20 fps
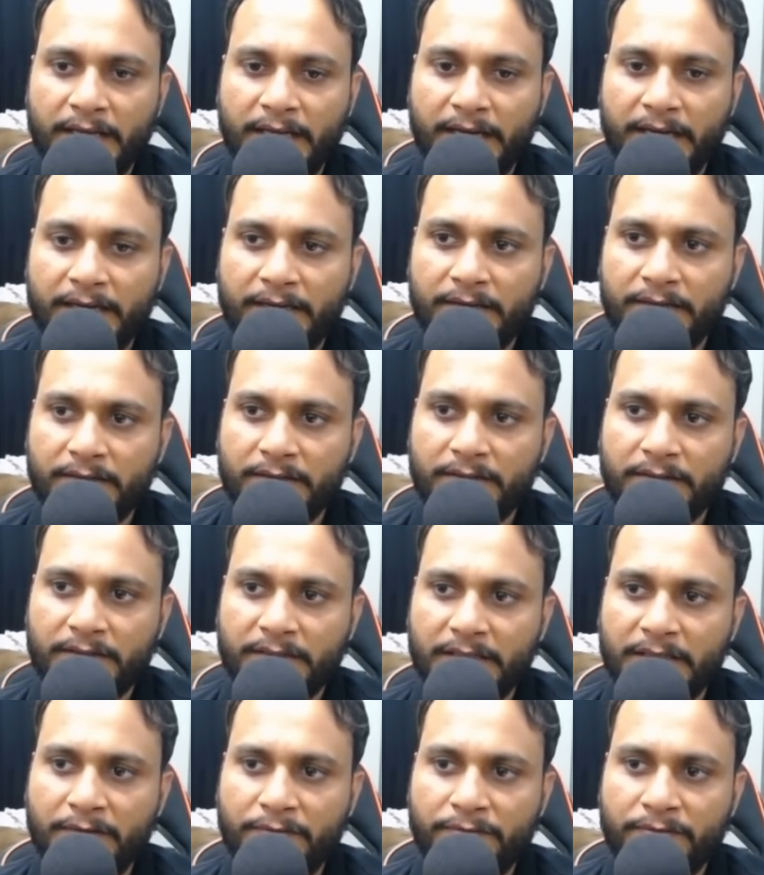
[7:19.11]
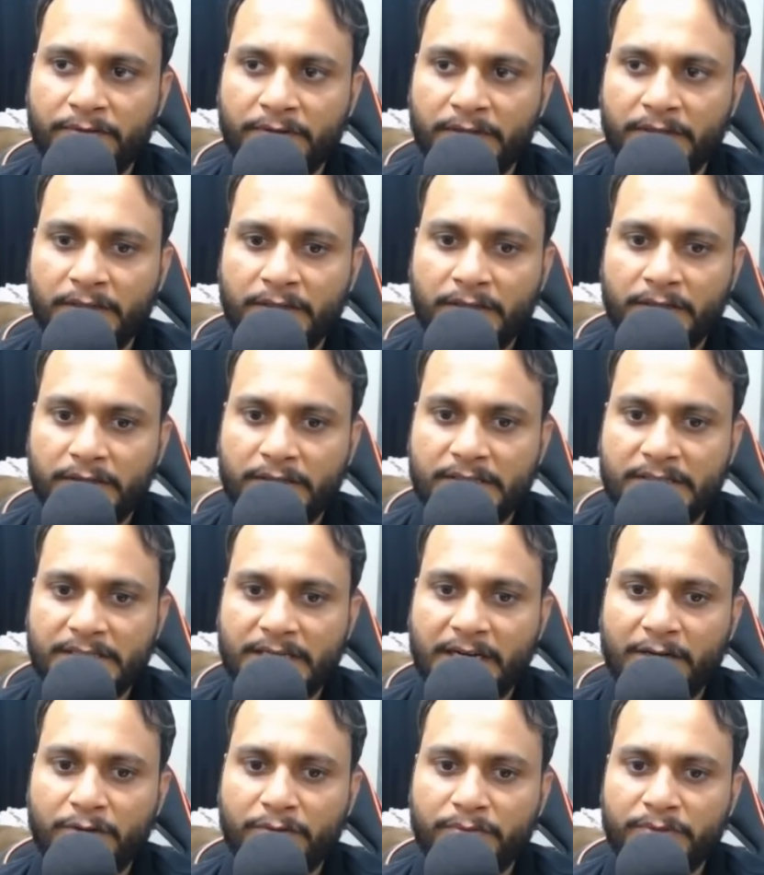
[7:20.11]
and if the
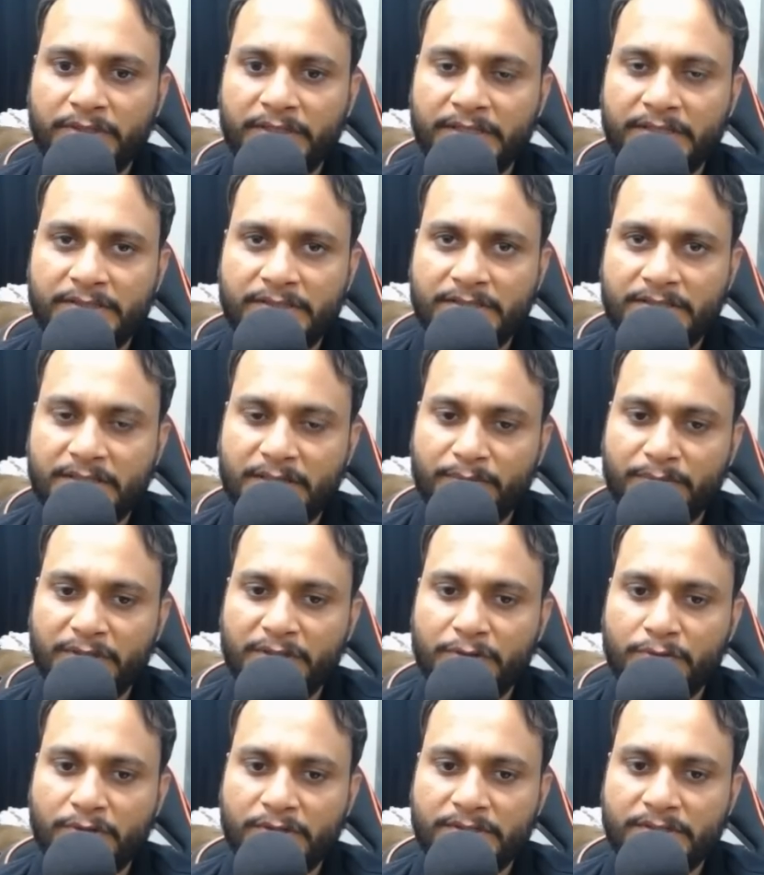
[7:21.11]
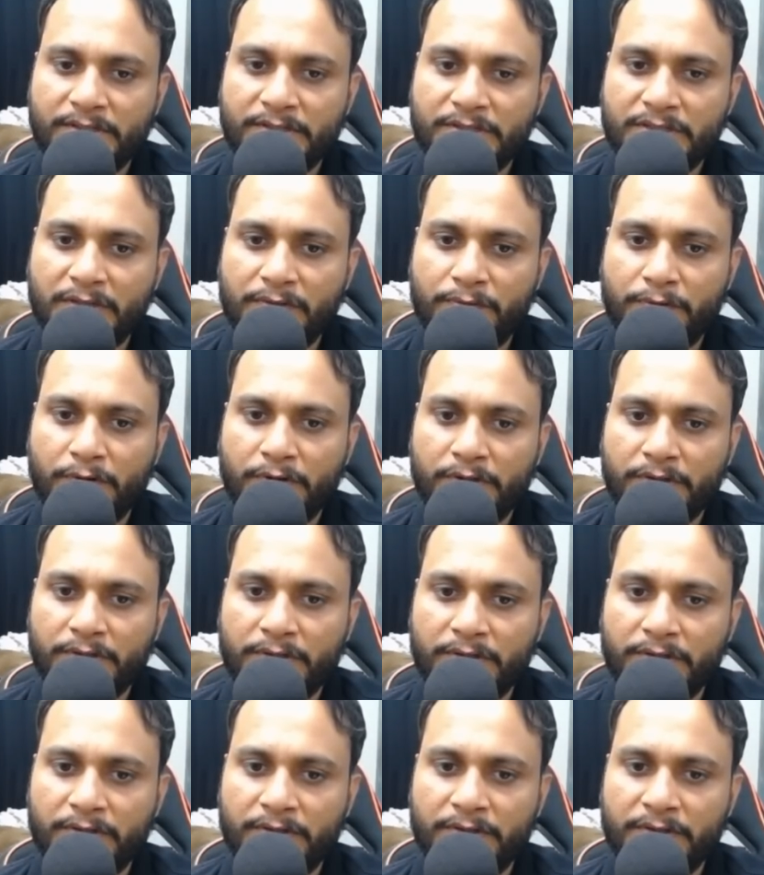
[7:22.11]
start of the range is something you are searching for,
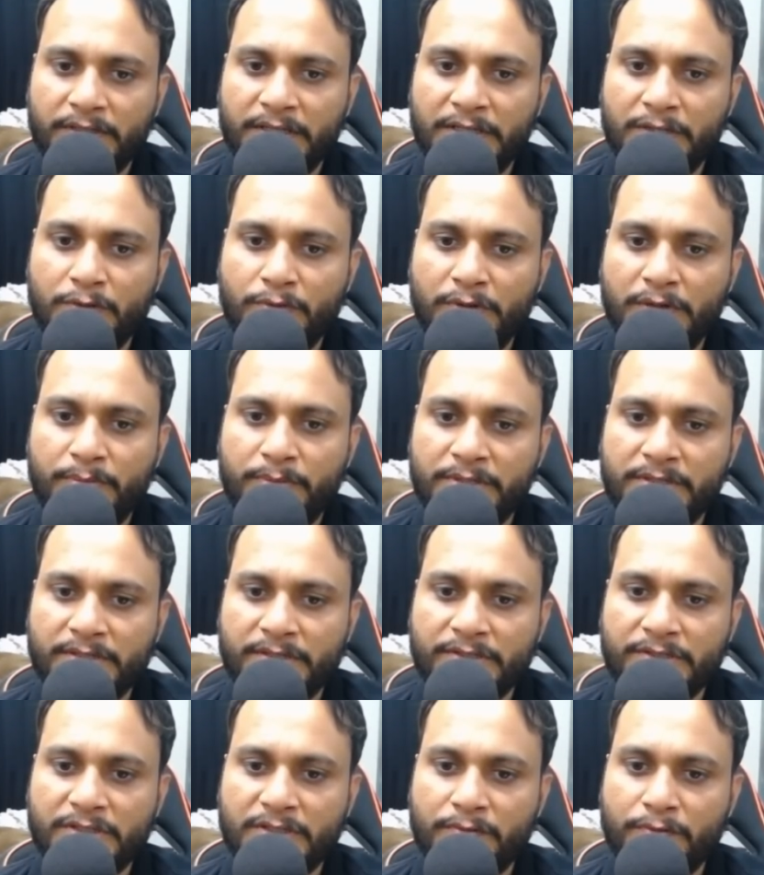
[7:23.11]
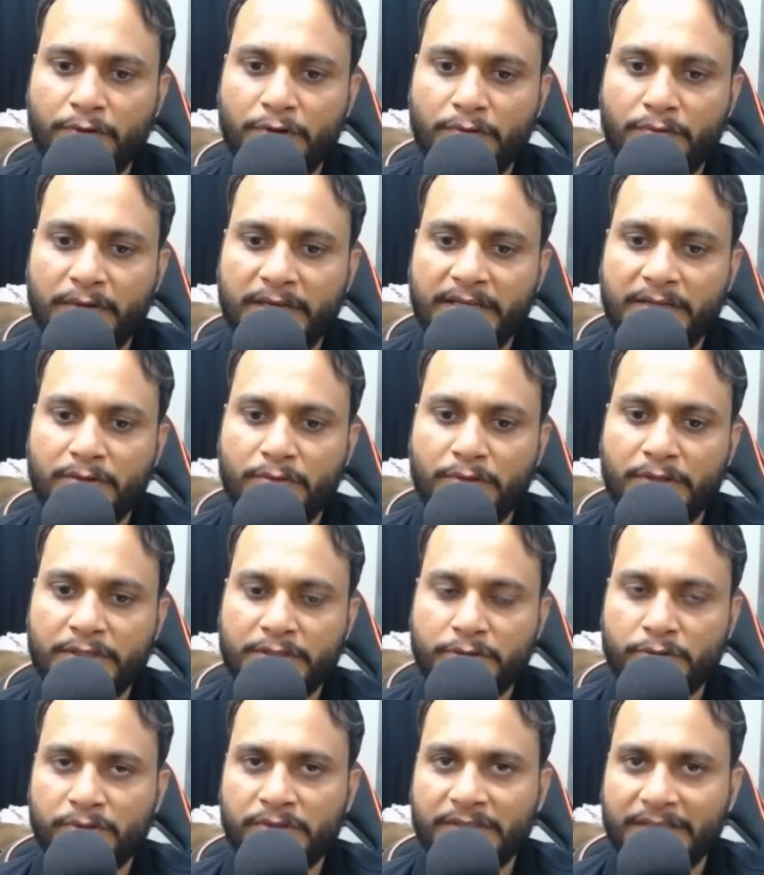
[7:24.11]
then you will be searching for Y
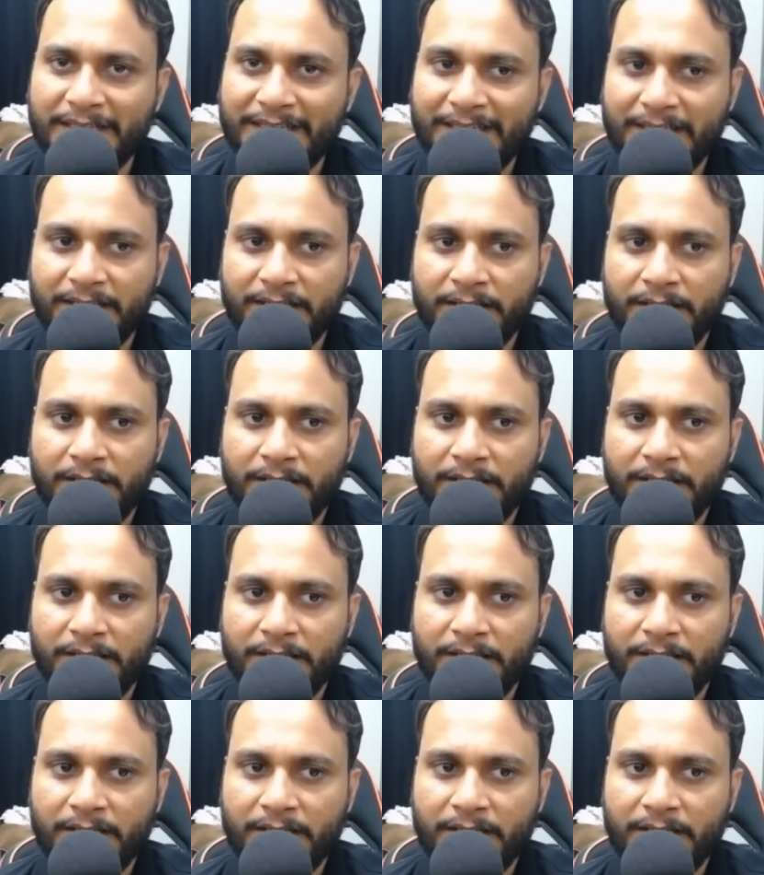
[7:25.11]
equals to 3.